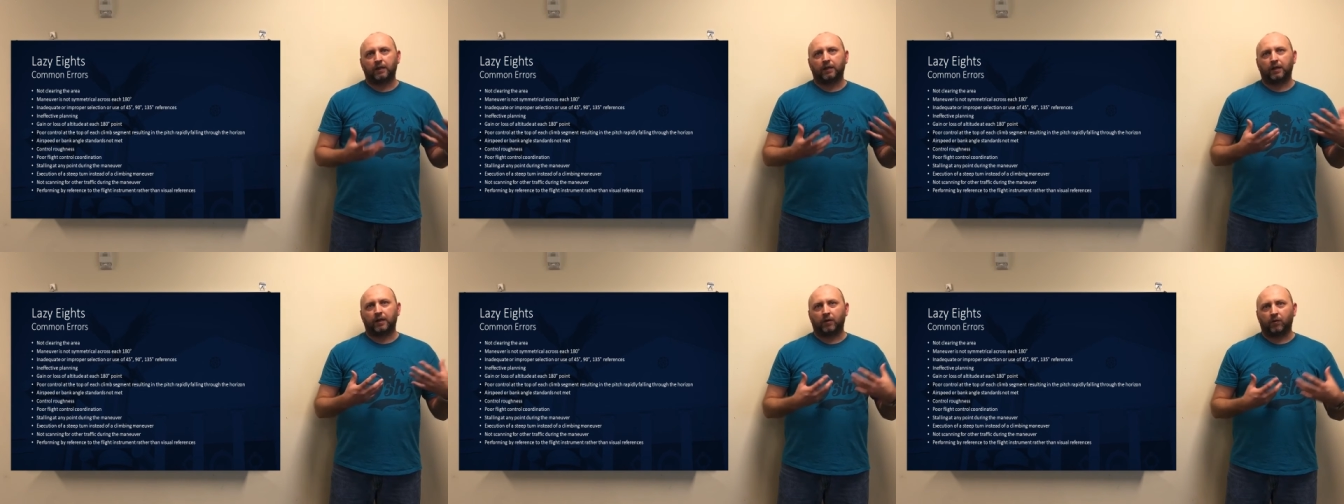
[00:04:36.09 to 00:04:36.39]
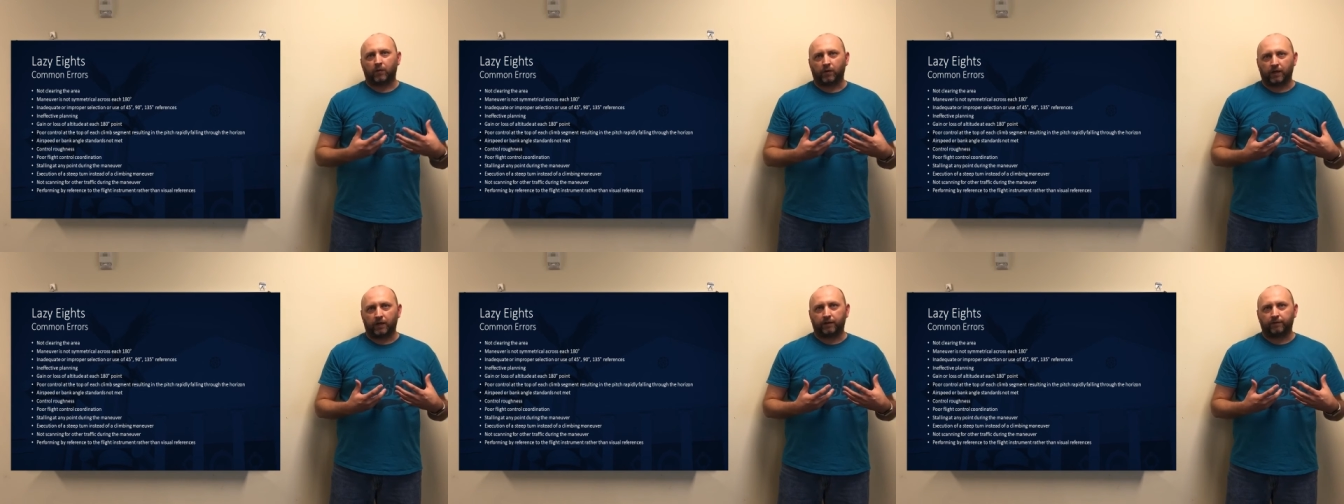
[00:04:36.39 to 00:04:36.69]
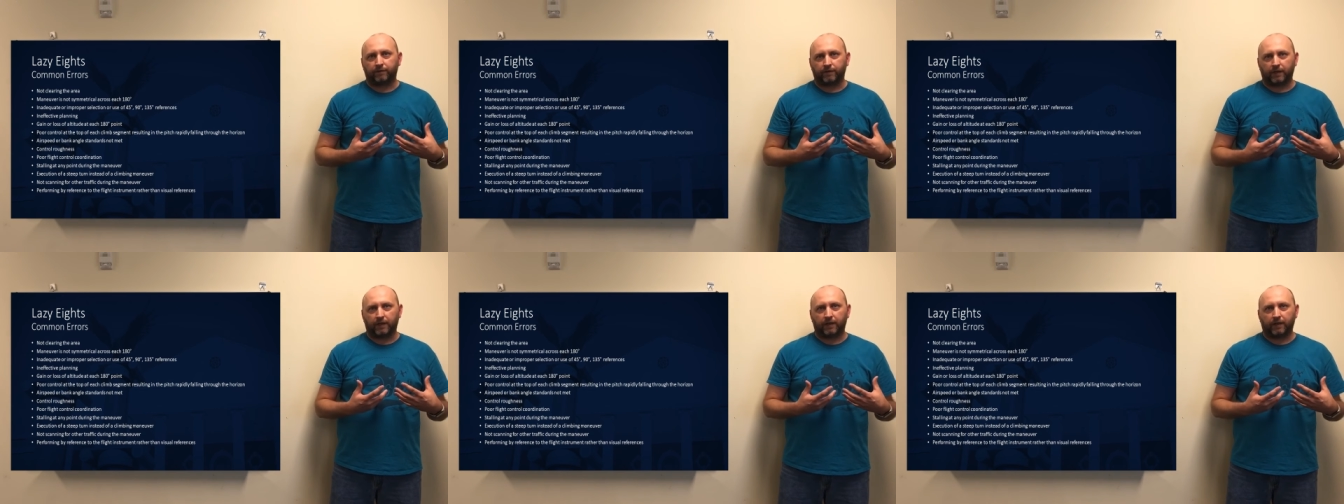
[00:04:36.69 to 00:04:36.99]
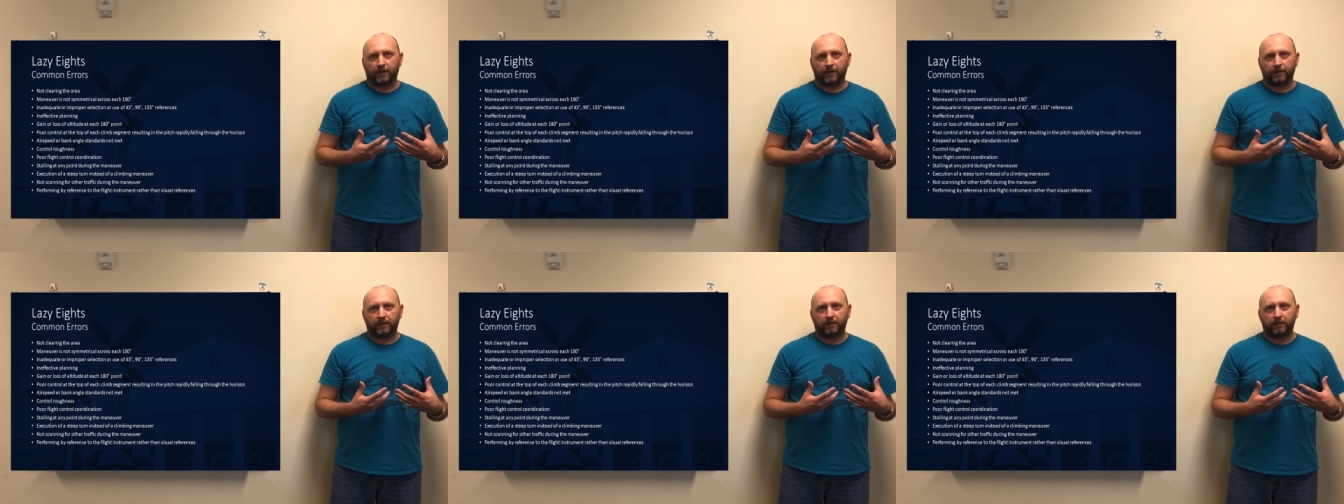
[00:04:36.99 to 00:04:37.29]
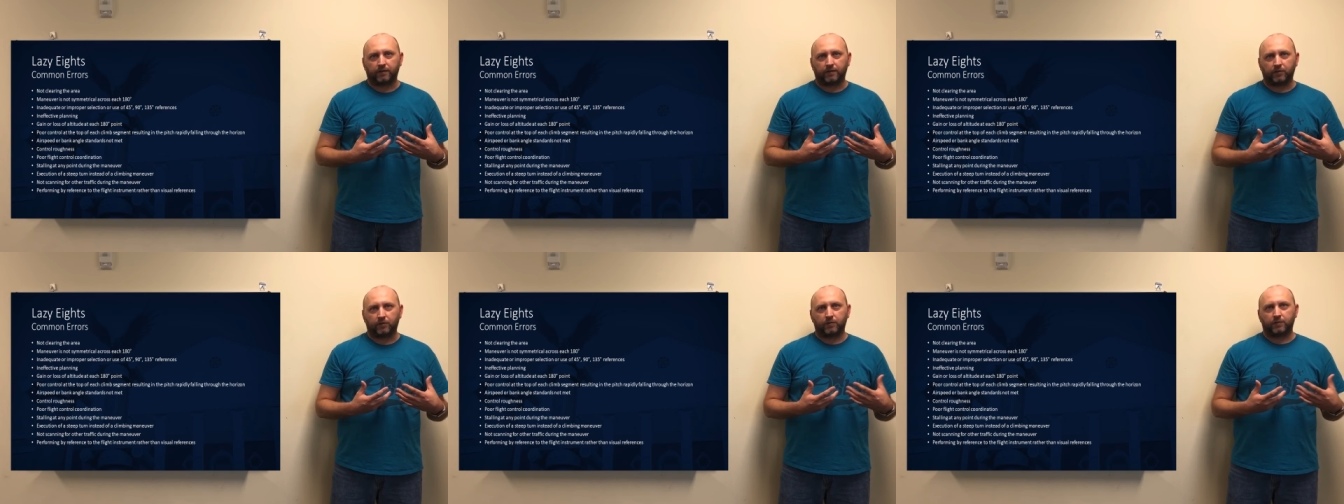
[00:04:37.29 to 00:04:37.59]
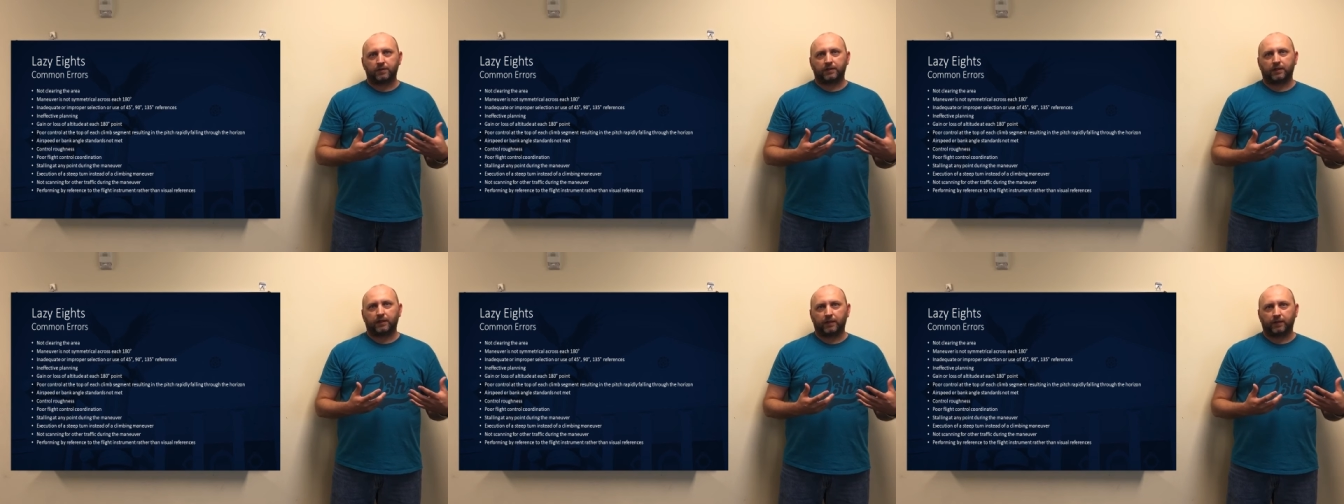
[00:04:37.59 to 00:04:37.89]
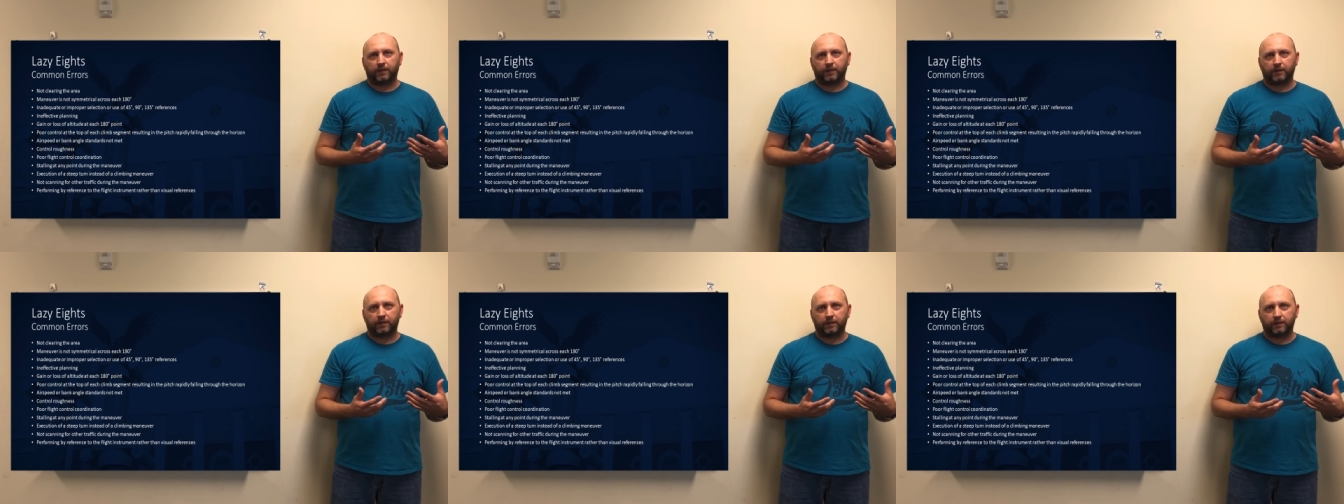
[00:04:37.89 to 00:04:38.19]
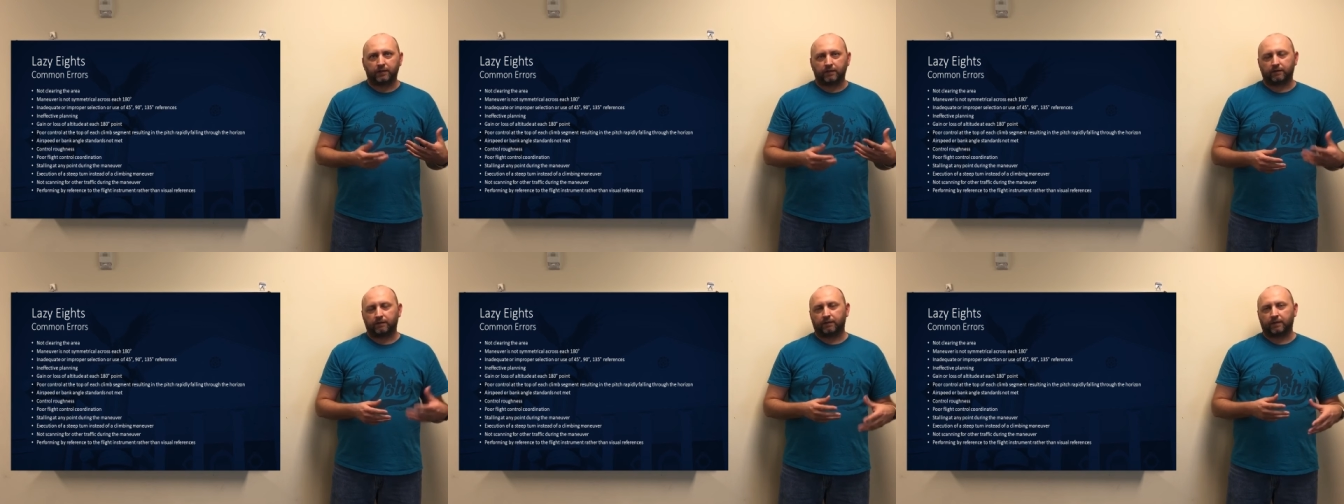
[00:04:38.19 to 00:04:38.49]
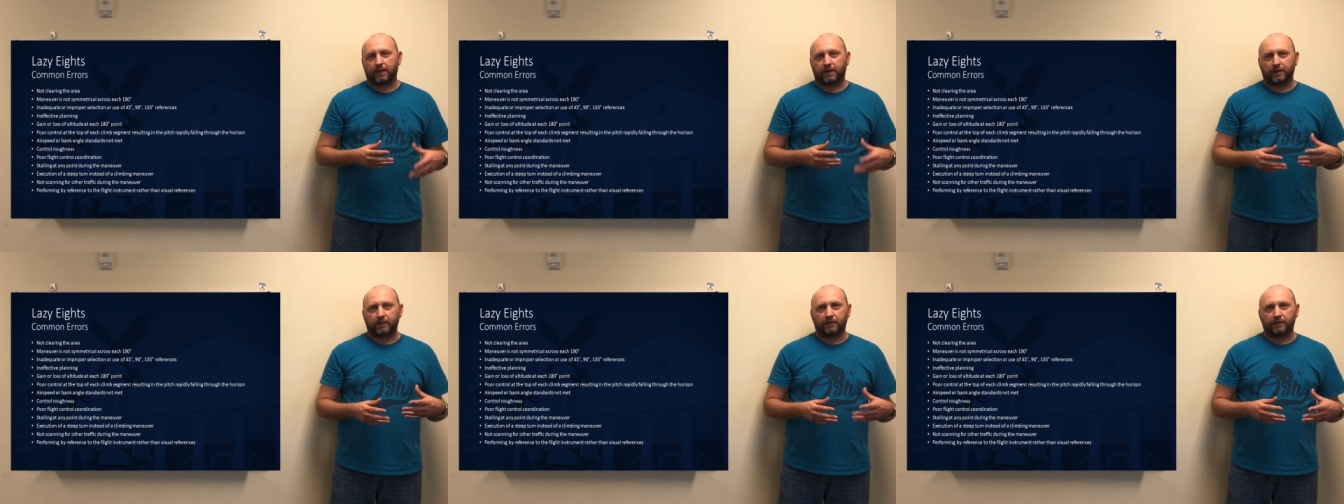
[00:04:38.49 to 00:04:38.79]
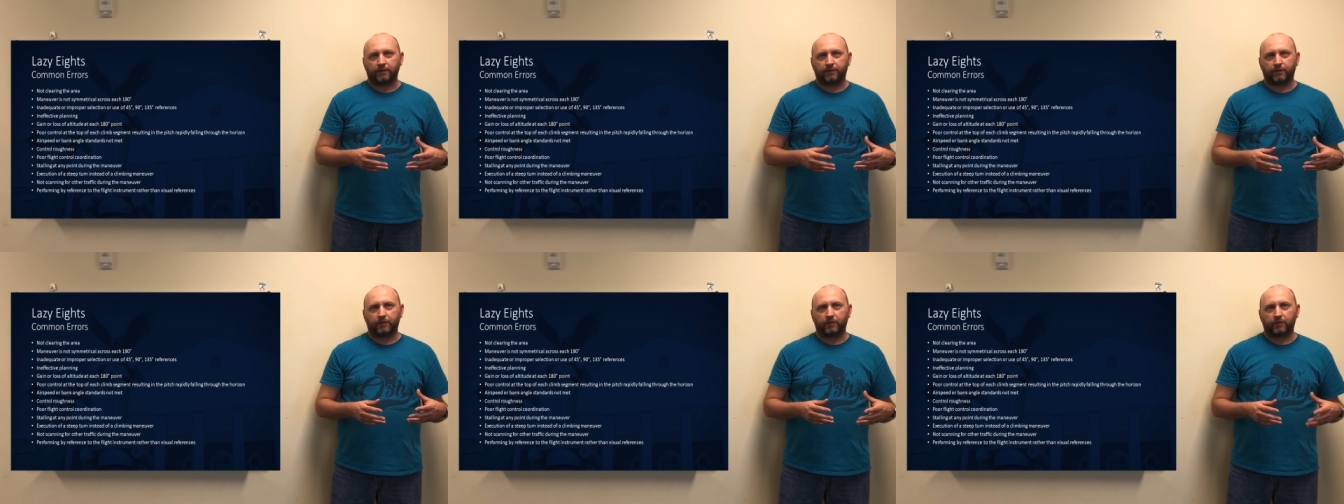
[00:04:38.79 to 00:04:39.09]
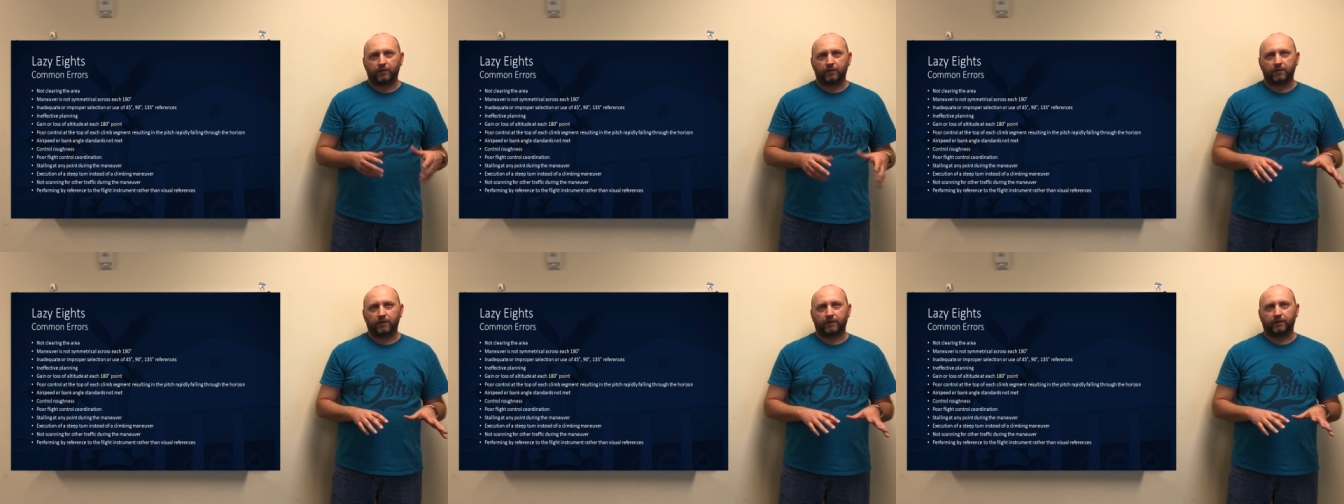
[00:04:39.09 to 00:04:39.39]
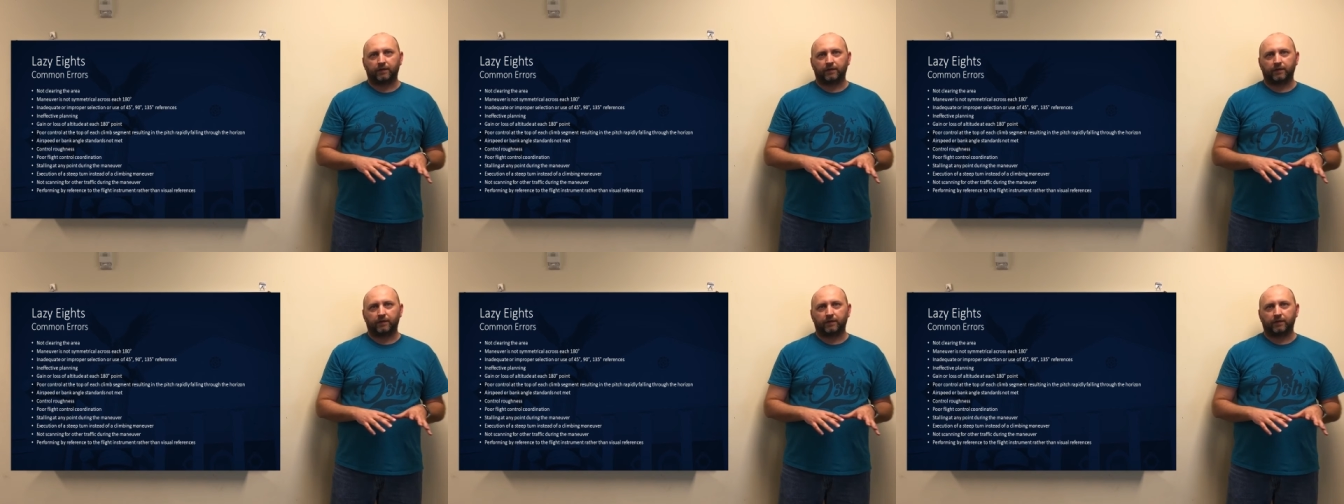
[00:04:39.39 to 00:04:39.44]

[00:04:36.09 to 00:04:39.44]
Where I fly in the Houston area, it's kind of difficult.